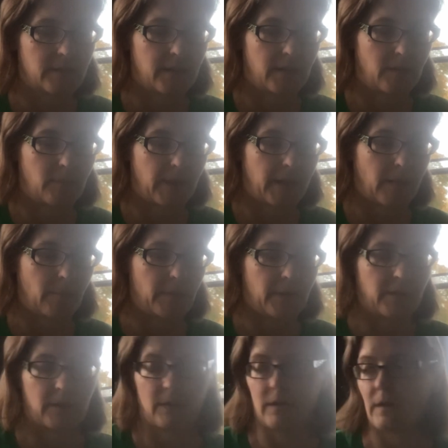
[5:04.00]
in my
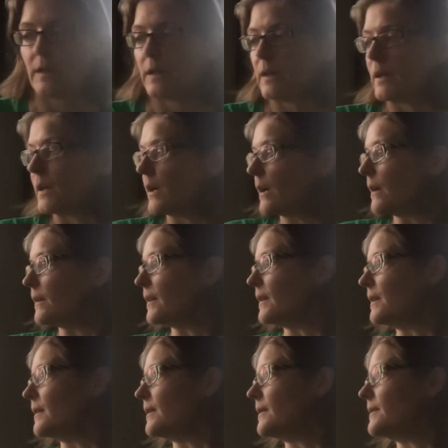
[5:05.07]
opinion.
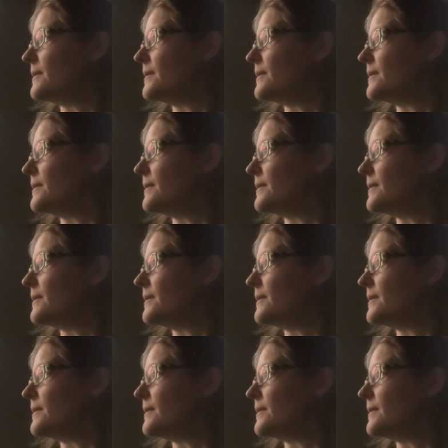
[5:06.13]
The